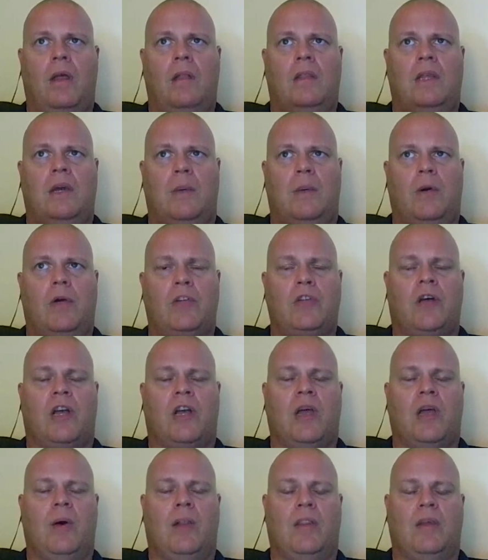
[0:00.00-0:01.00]
then we were
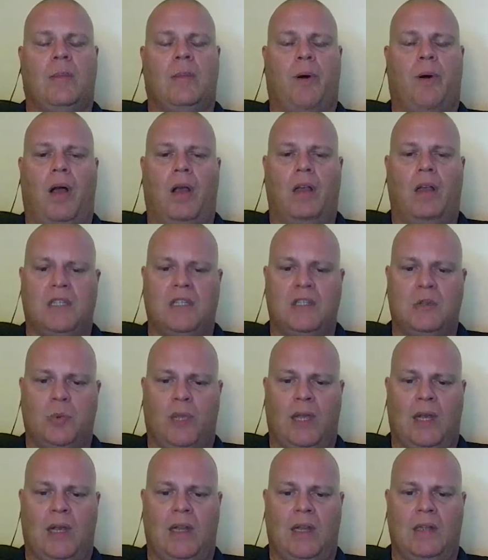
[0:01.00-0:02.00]
talking about the policies
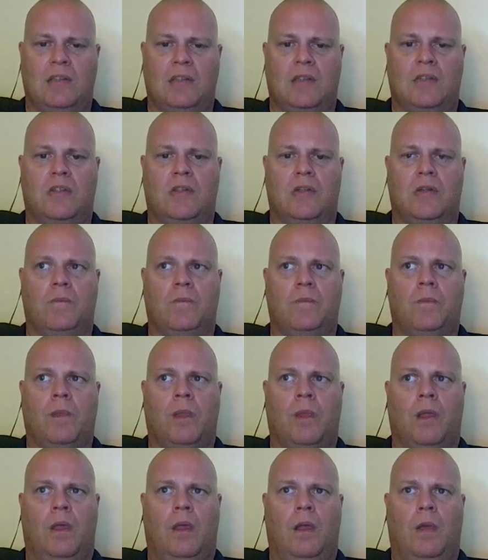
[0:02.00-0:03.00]
we had to institute.
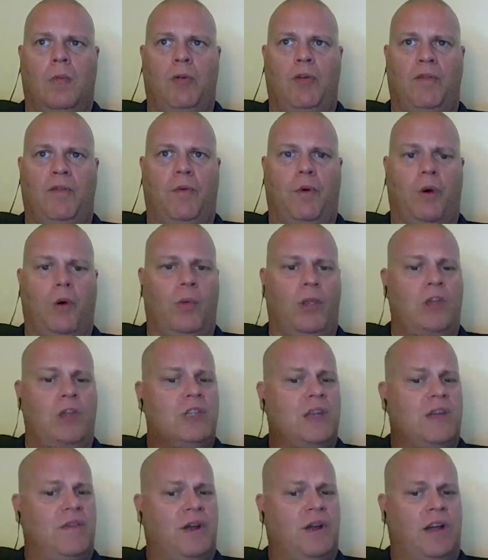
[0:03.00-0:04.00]
Before, we
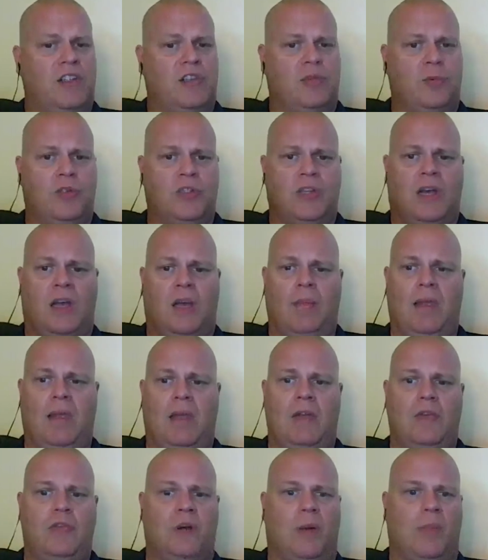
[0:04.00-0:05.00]
used to have customers come
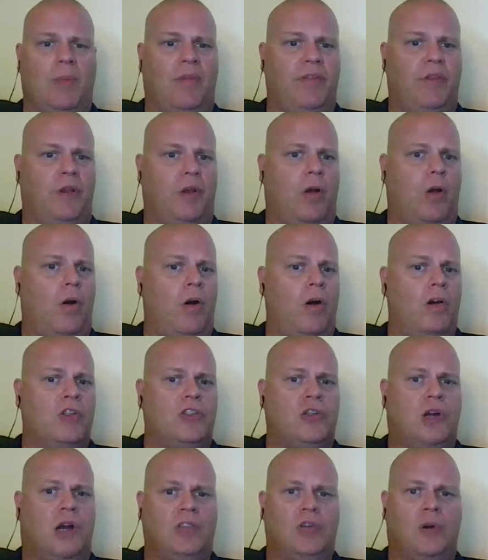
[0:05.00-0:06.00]
in, drop off their
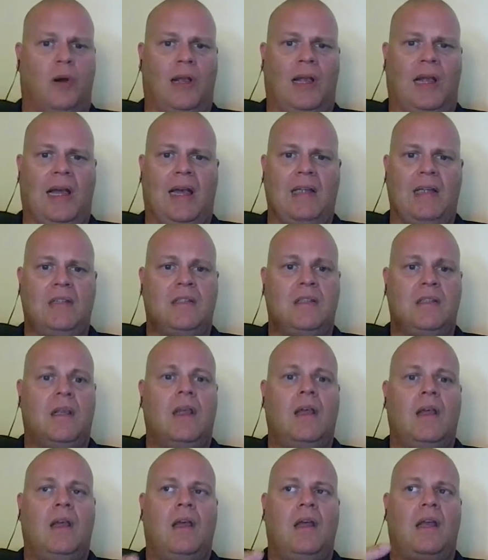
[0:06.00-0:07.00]
cars, talk to our guys.
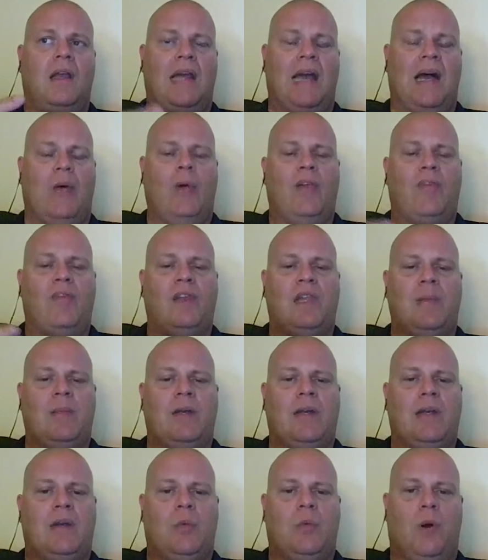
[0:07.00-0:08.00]
Now we've
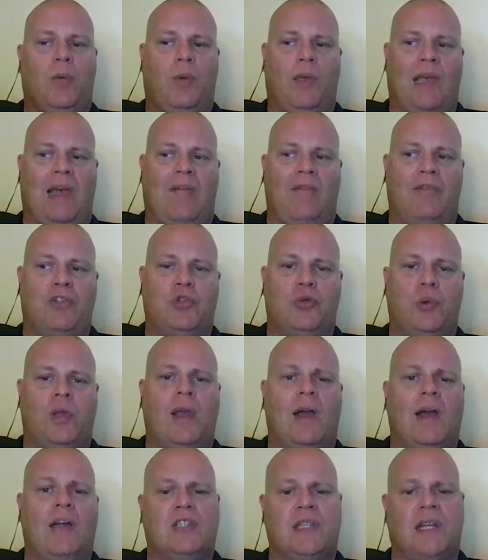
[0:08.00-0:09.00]
limited to where we have
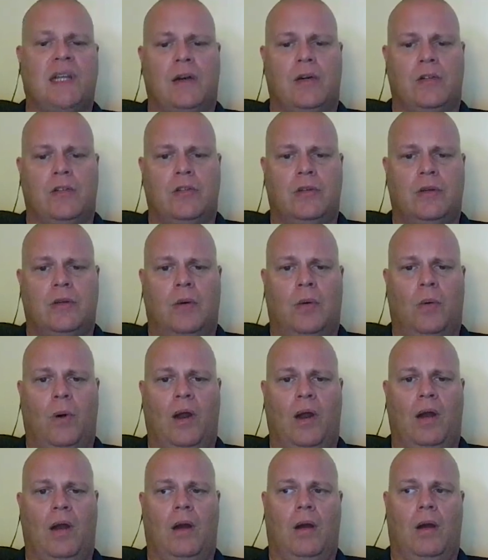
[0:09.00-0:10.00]
triage centers
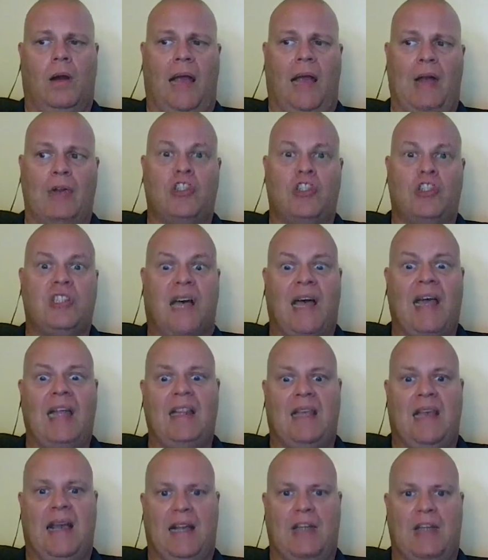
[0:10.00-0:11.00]
where
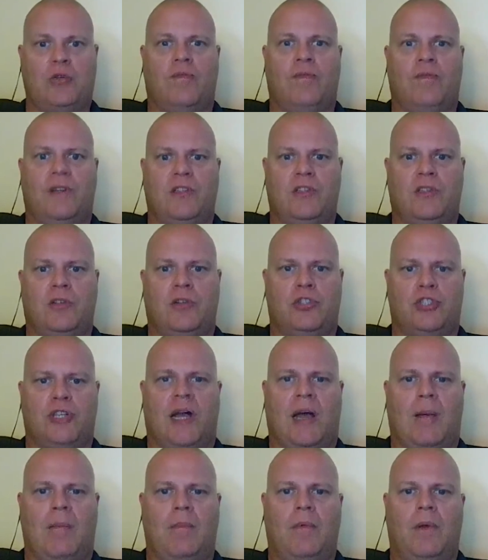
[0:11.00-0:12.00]
outside the actual physical
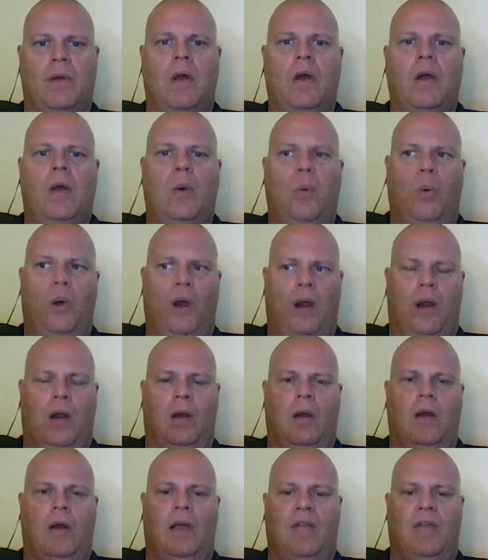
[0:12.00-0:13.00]
shop,
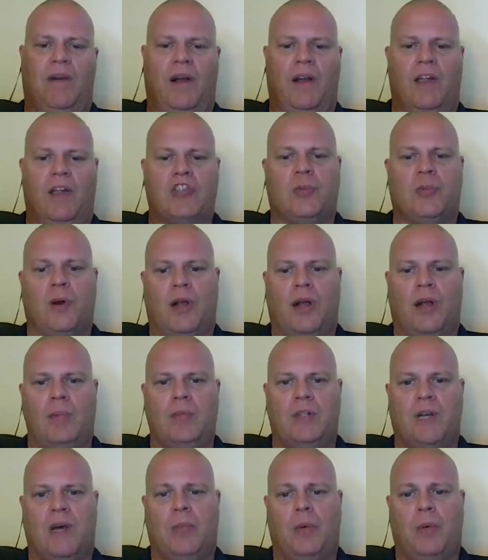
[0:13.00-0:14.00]
where if a customer
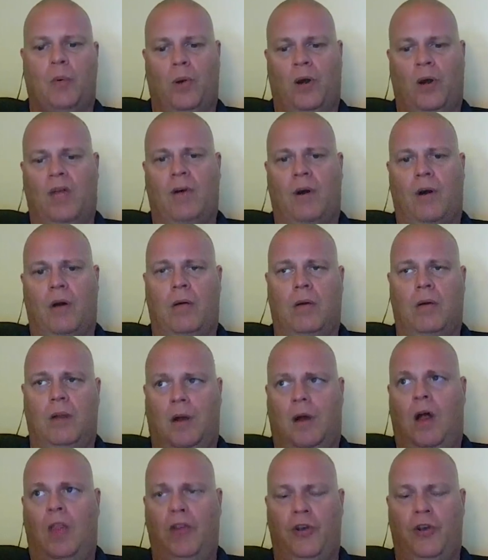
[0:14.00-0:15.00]
comes up or one of our
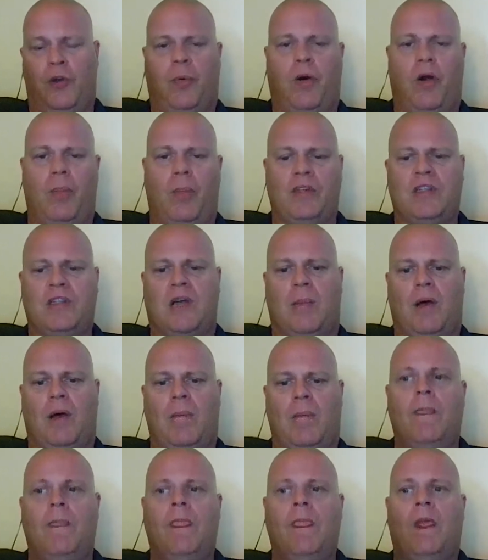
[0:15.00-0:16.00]
other departments come up,